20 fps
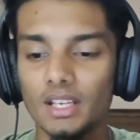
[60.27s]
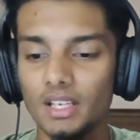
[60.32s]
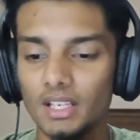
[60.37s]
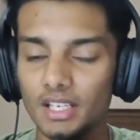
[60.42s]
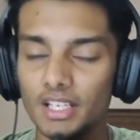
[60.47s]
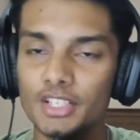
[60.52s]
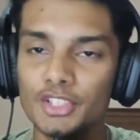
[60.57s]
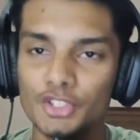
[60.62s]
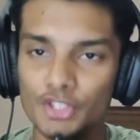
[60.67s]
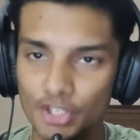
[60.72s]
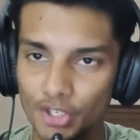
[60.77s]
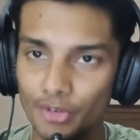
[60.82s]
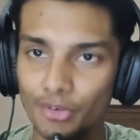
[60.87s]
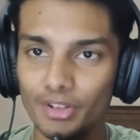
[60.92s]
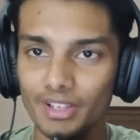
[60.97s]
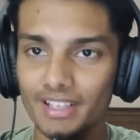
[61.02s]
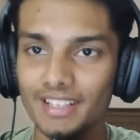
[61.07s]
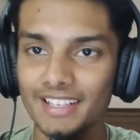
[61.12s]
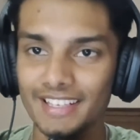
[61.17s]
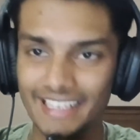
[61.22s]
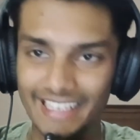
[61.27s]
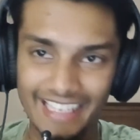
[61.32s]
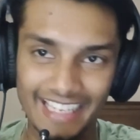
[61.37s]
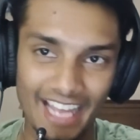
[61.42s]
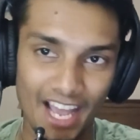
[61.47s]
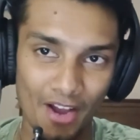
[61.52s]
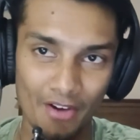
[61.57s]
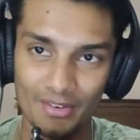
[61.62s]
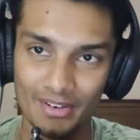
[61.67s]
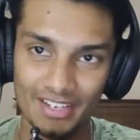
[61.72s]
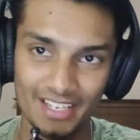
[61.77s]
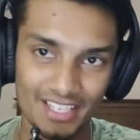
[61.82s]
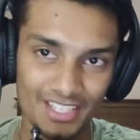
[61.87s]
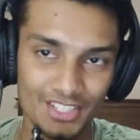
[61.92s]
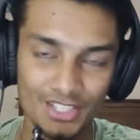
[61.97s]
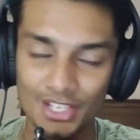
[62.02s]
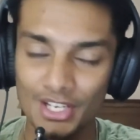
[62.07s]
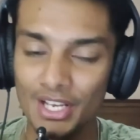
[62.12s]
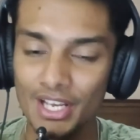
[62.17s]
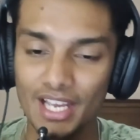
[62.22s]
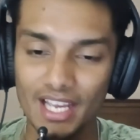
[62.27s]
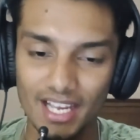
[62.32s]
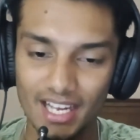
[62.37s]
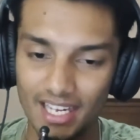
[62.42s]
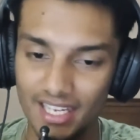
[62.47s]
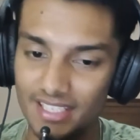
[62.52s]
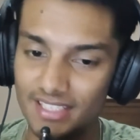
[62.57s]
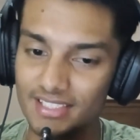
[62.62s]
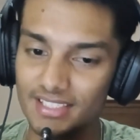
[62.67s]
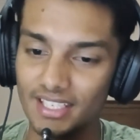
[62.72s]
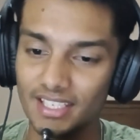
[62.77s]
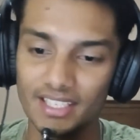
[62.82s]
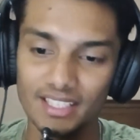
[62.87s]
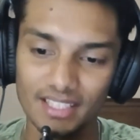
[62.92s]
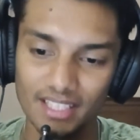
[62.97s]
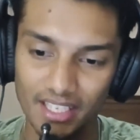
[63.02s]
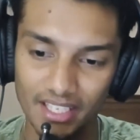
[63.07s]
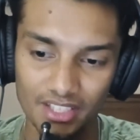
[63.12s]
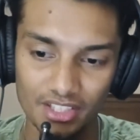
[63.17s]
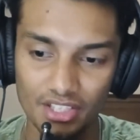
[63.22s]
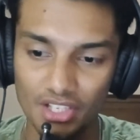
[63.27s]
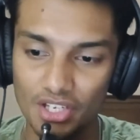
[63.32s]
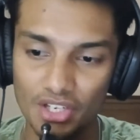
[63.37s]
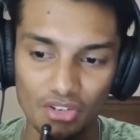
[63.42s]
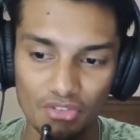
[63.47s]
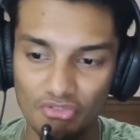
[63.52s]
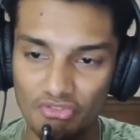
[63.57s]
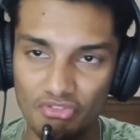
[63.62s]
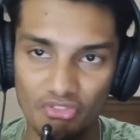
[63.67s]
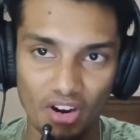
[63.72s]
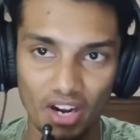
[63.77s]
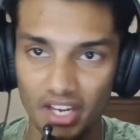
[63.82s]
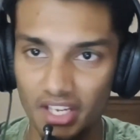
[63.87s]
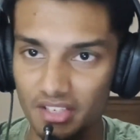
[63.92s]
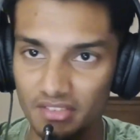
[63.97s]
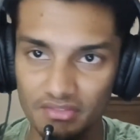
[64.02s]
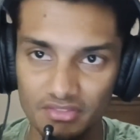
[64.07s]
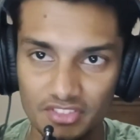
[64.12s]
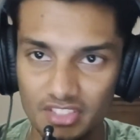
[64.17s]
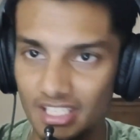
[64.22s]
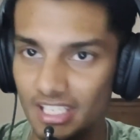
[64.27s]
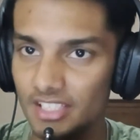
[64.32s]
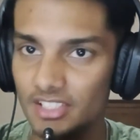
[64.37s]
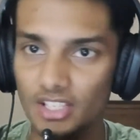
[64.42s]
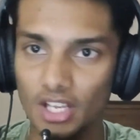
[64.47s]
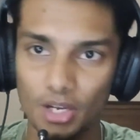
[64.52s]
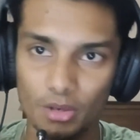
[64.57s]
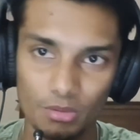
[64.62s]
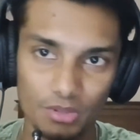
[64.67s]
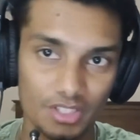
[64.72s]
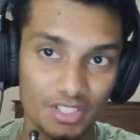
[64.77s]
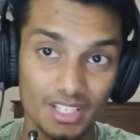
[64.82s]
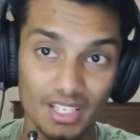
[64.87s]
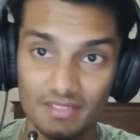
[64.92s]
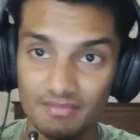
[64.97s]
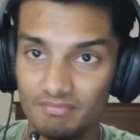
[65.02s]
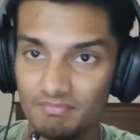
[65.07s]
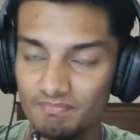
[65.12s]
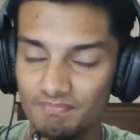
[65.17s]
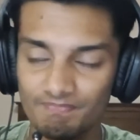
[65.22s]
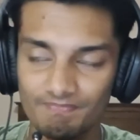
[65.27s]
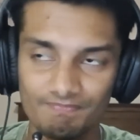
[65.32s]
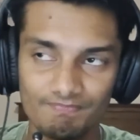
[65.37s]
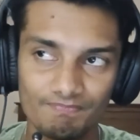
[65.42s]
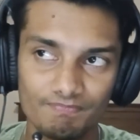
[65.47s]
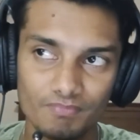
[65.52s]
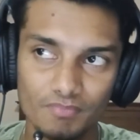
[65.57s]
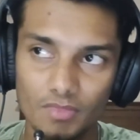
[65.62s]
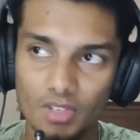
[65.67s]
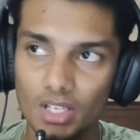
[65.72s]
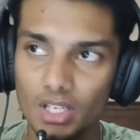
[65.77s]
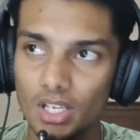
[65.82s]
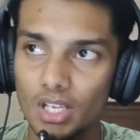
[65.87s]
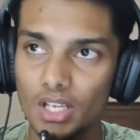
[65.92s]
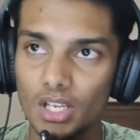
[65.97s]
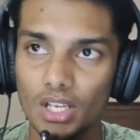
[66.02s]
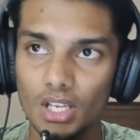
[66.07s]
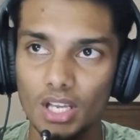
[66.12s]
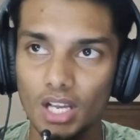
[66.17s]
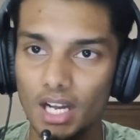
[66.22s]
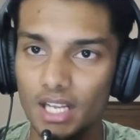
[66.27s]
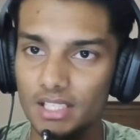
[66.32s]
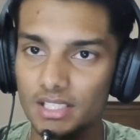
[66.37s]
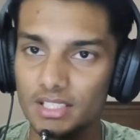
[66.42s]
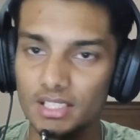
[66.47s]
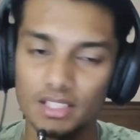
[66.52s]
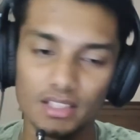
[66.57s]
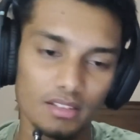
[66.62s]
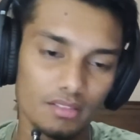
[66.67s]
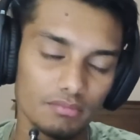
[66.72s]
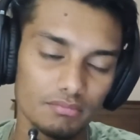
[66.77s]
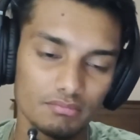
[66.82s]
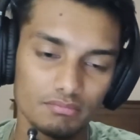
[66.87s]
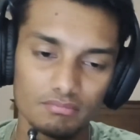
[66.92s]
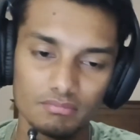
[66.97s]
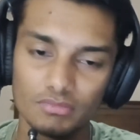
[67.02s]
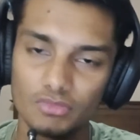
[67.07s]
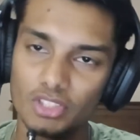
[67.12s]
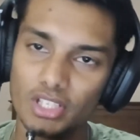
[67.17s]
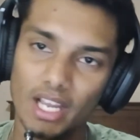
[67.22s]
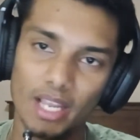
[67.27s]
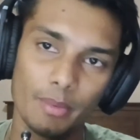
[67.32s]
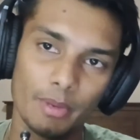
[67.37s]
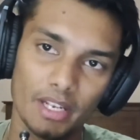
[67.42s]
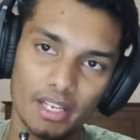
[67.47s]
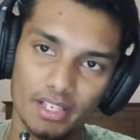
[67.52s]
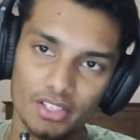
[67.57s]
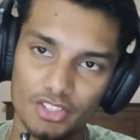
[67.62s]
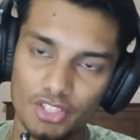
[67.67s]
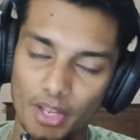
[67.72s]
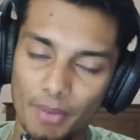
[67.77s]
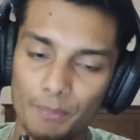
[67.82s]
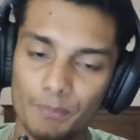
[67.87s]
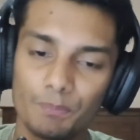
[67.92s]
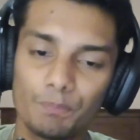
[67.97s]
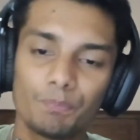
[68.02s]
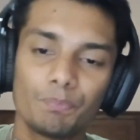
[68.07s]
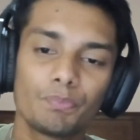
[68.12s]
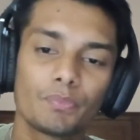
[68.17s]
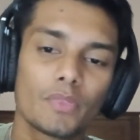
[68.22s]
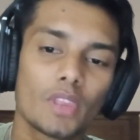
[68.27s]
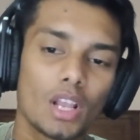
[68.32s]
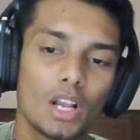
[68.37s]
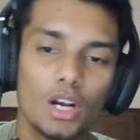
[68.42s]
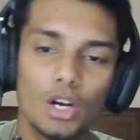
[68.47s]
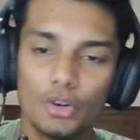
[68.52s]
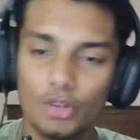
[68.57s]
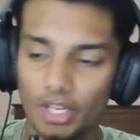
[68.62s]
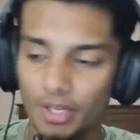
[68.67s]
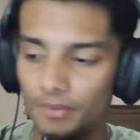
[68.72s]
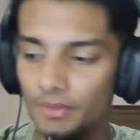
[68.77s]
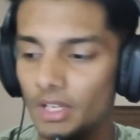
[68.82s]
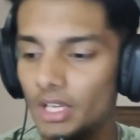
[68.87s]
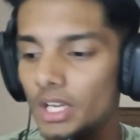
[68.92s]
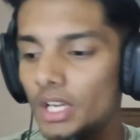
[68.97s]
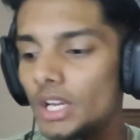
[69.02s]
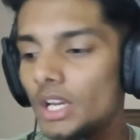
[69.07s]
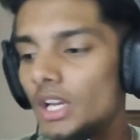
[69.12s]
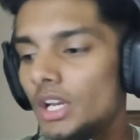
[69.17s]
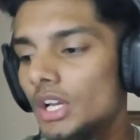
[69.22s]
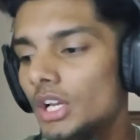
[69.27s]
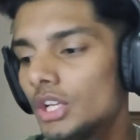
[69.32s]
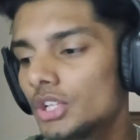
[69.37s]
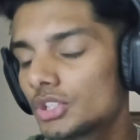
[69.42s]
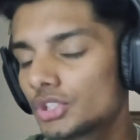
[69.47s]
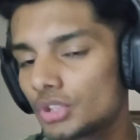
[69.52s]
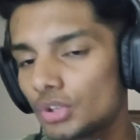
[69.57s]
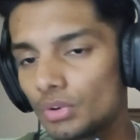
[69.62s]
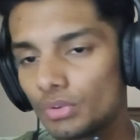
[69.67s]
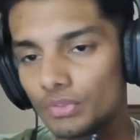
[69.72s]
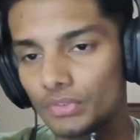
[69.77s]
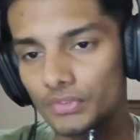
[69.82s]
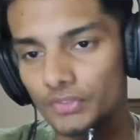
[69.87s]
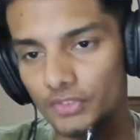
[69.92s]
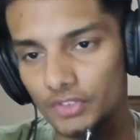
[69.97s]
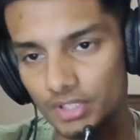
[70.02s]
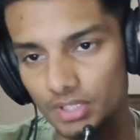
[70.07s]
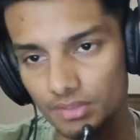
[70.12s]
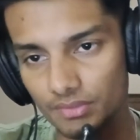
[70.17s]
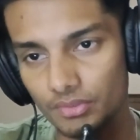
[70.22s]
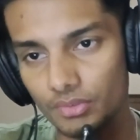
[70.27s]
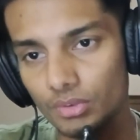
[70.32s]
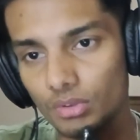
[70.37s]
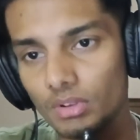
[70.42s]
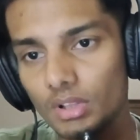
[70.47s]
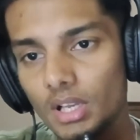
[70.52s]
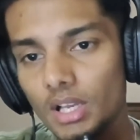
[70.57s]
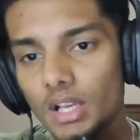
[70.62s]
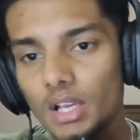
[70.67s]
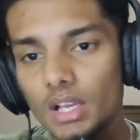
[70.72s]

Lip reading: in general, in average, I studied like 5, 6 hours until the IMAT exam. Okay, so first of all,